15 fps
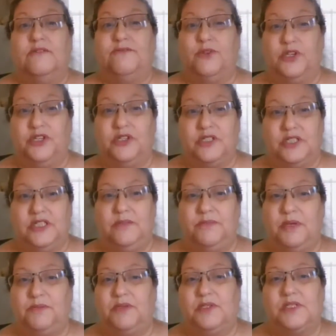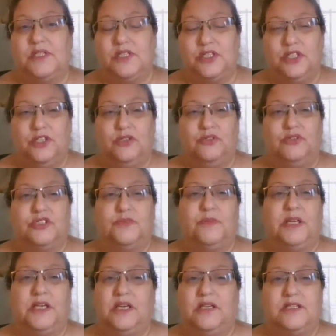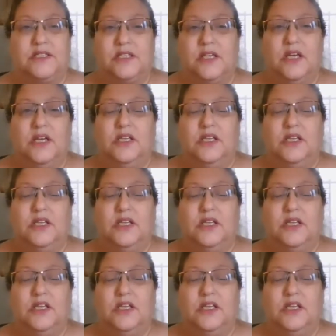for your team members is huge, because,